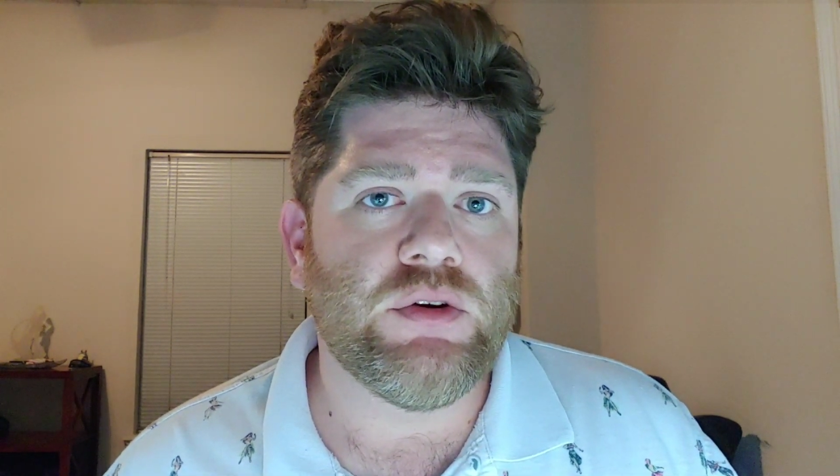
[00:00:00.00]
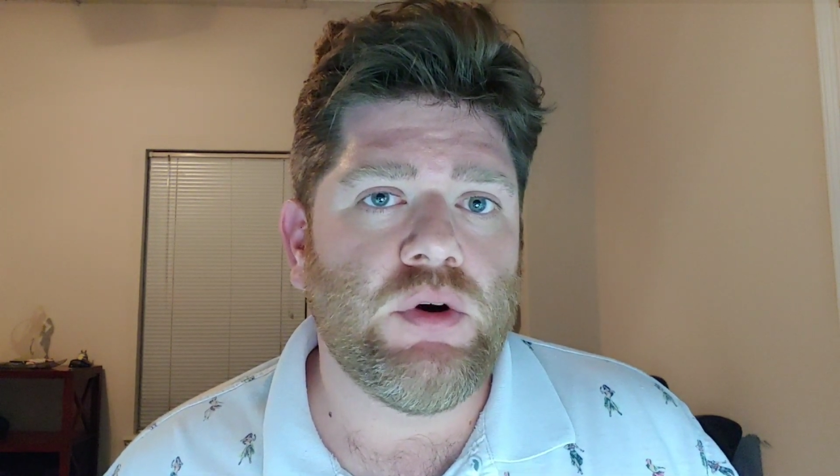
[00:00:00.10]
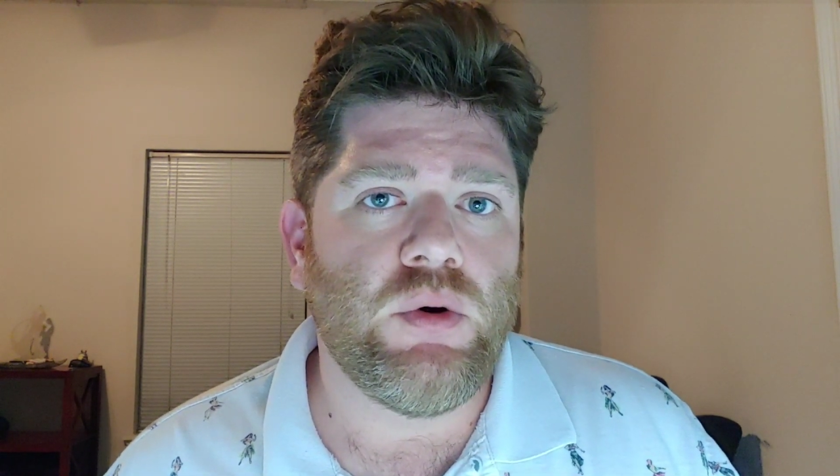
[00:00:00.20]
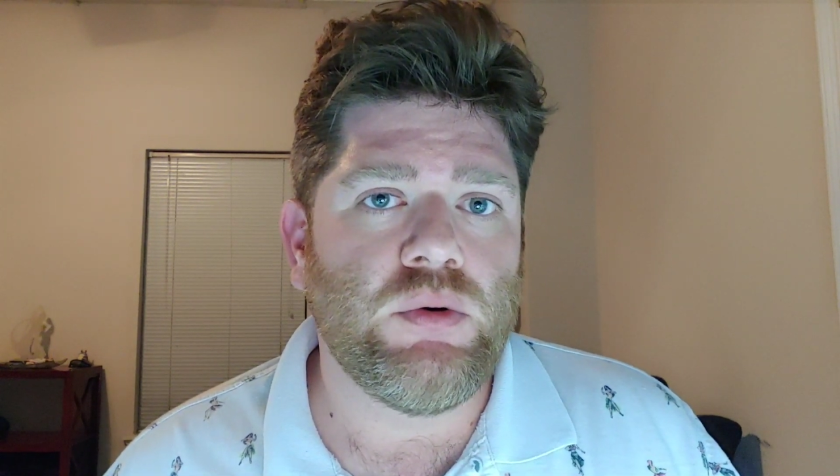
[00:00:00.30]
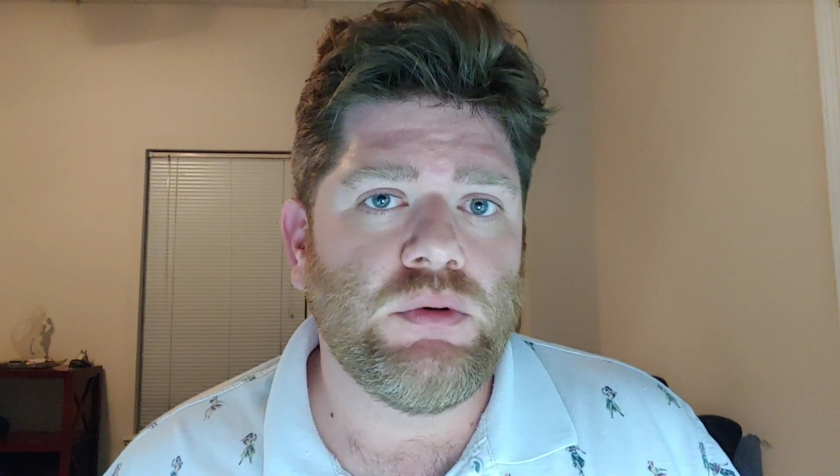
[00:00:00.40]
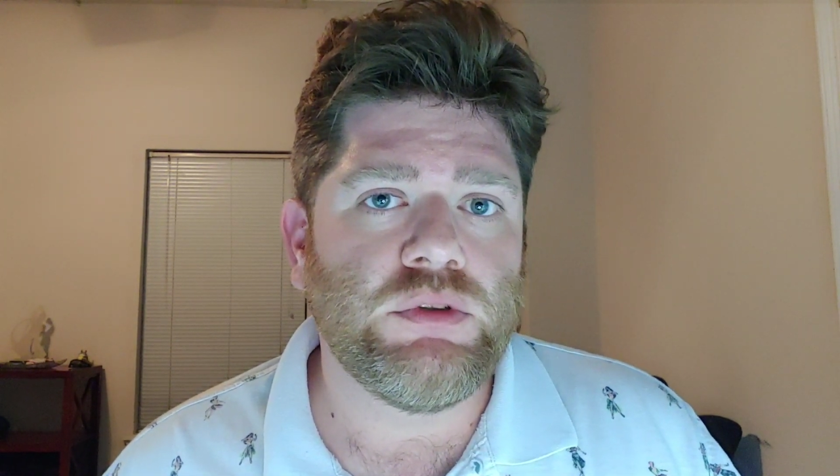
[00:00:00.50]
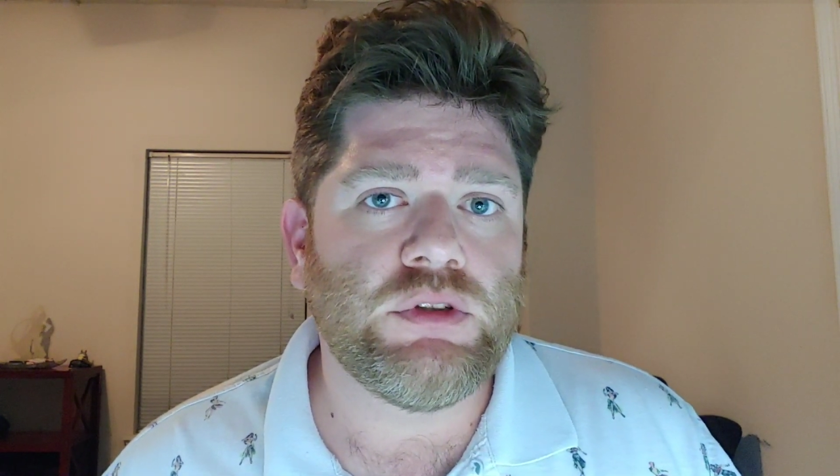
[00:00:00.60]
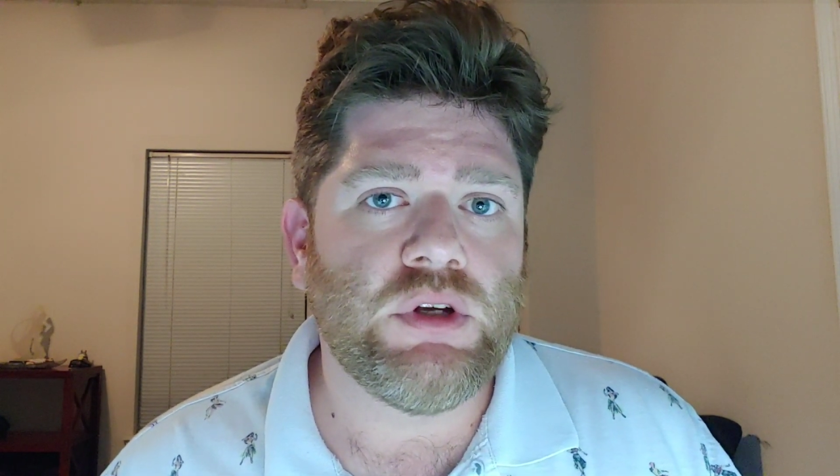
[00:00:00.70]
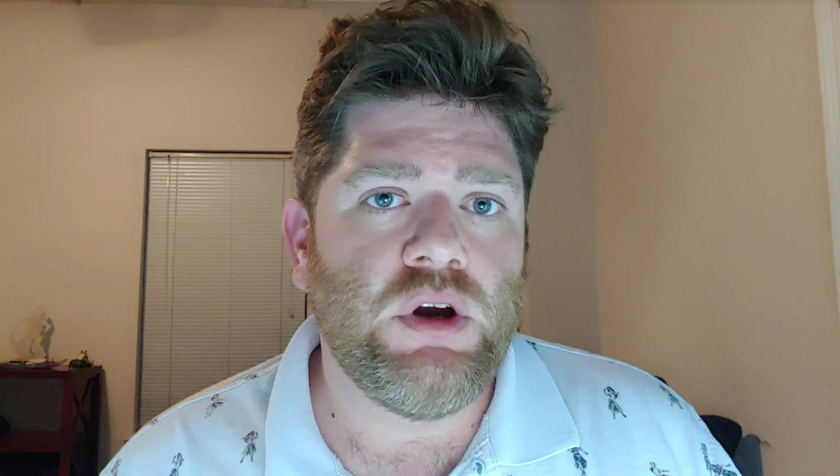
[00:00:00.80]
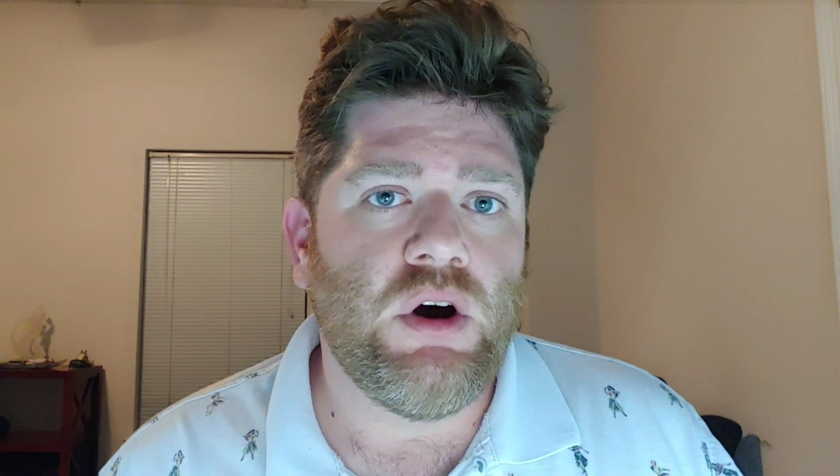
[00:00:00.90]

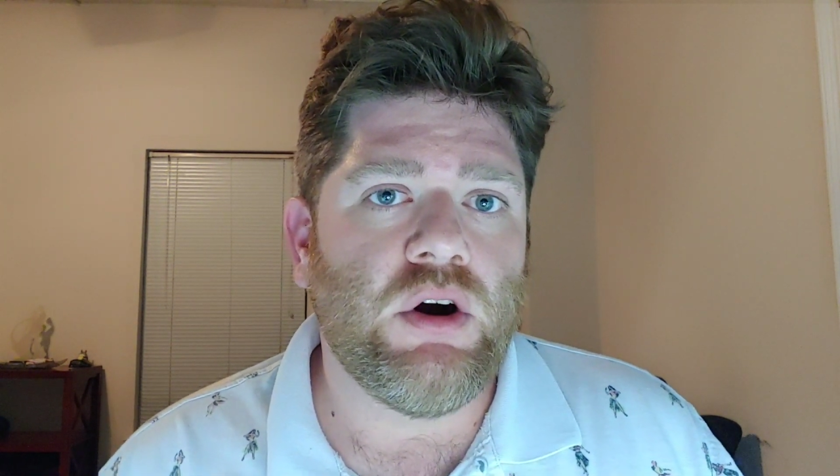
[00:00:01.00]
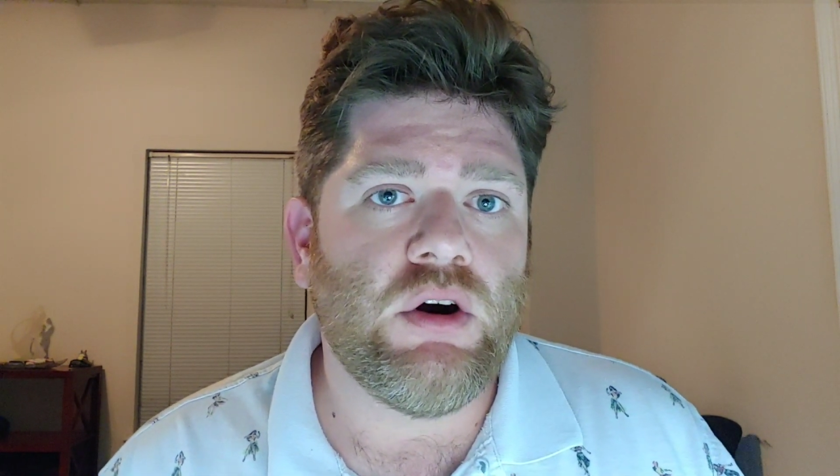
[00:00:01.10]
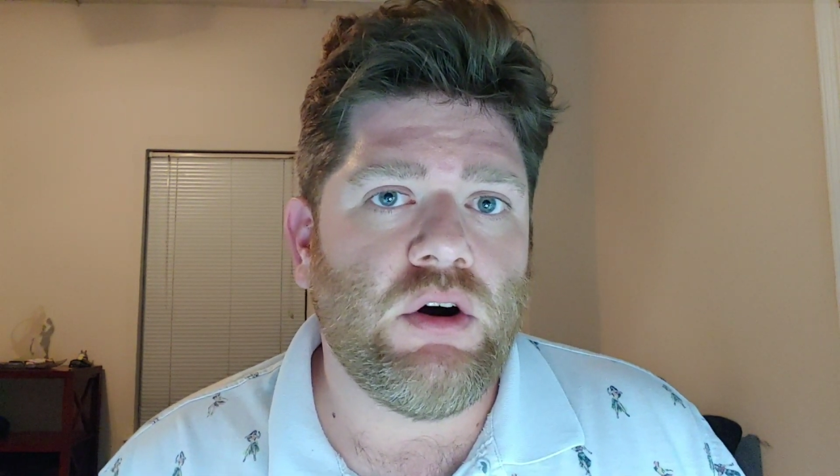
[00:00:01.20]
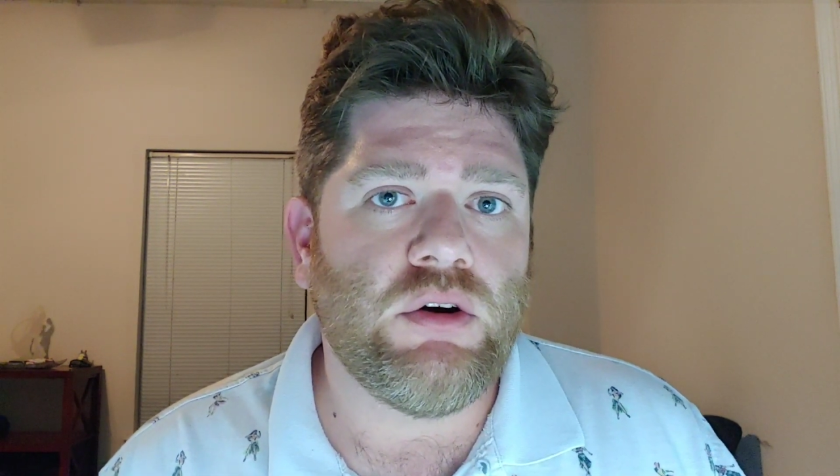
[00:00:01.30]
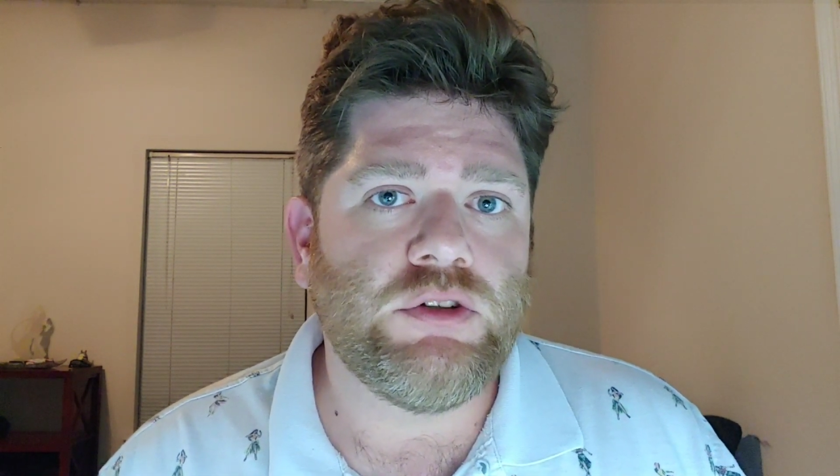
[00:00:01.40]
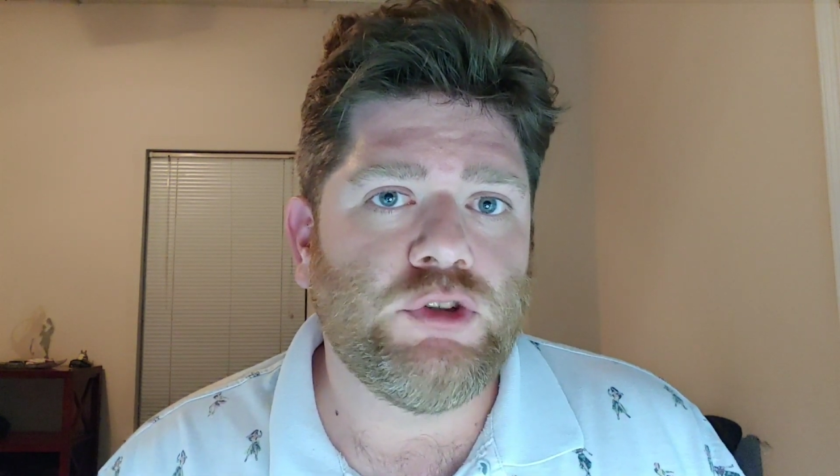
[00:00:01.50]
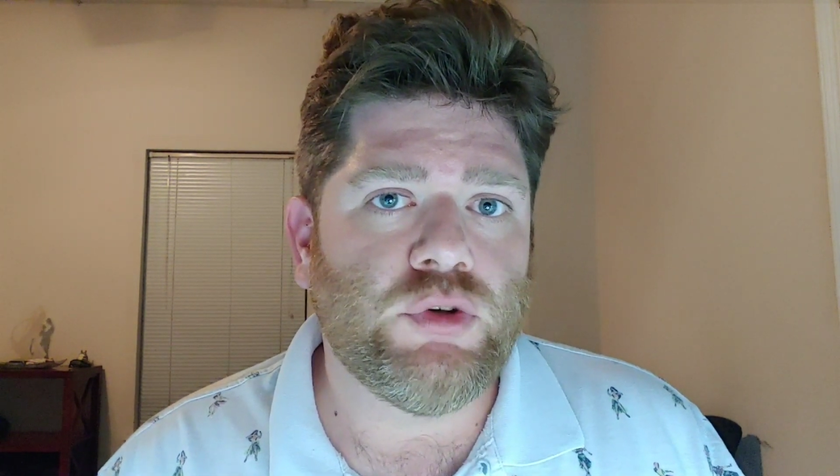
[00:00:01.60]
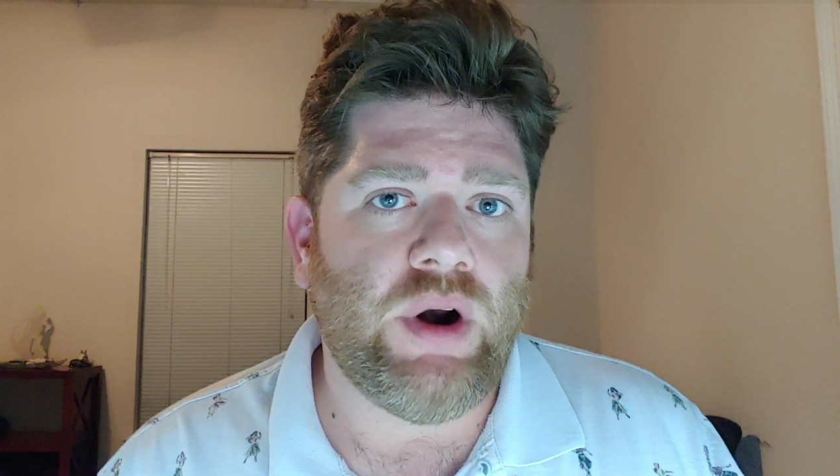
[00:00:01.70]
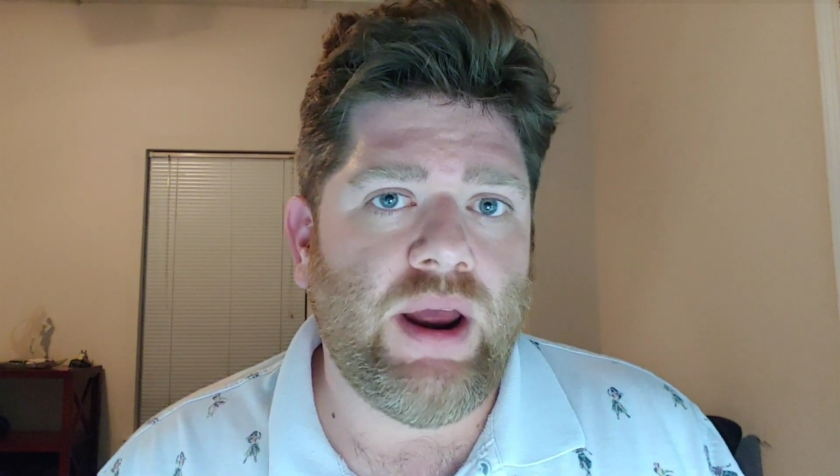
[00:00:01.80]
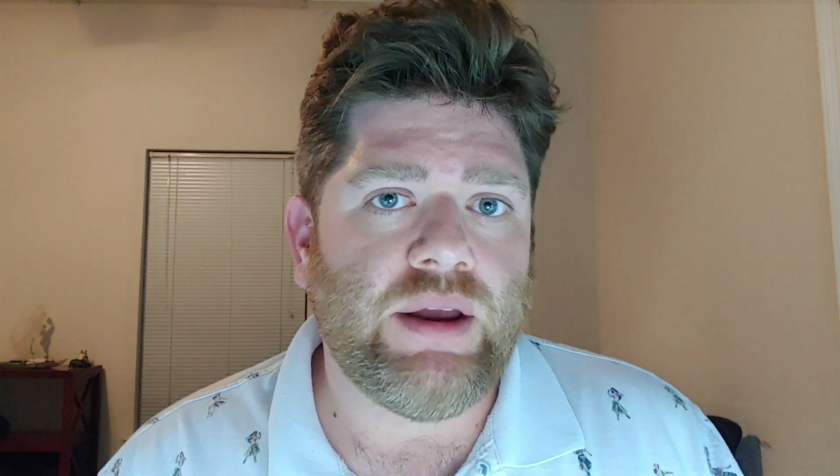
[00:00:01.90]
goals are on
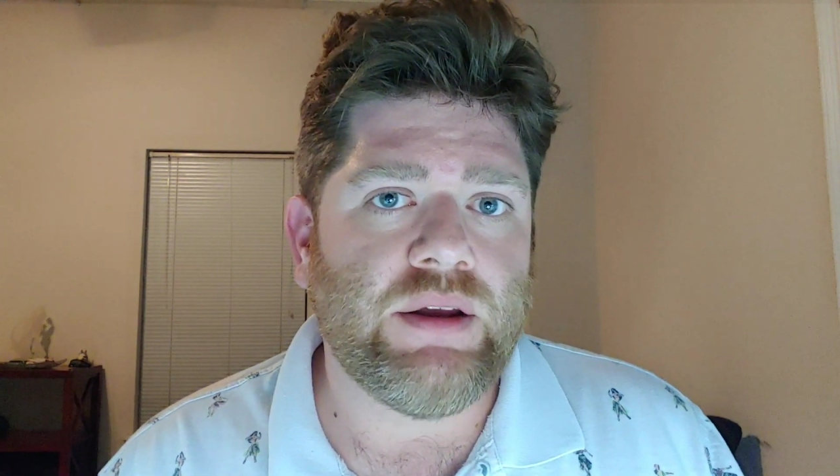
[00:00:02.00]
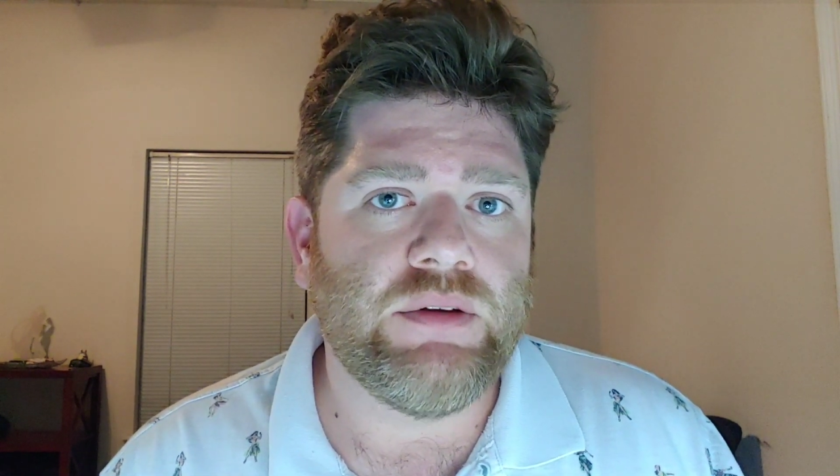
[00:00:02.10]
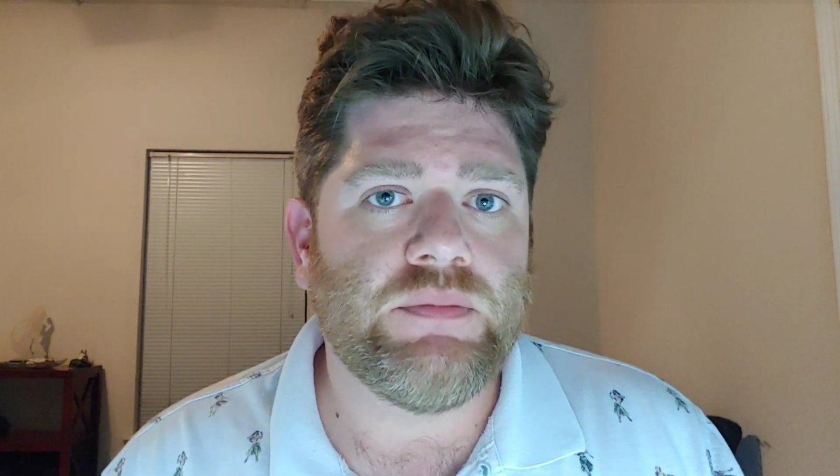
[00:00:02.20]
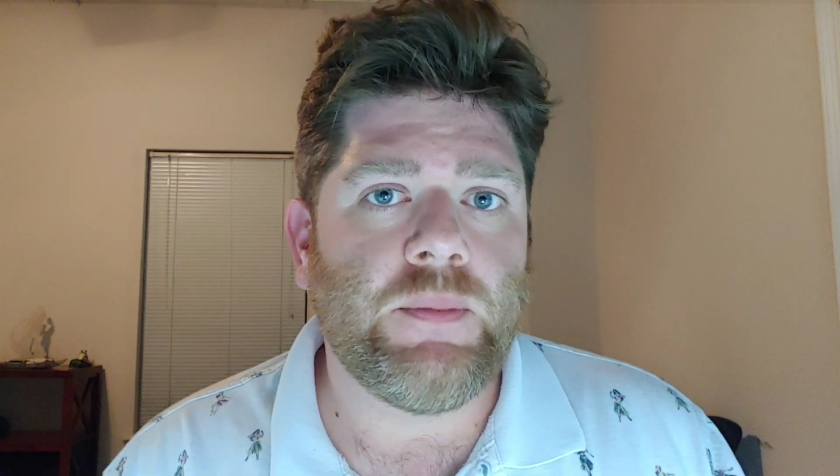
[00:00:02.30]
track?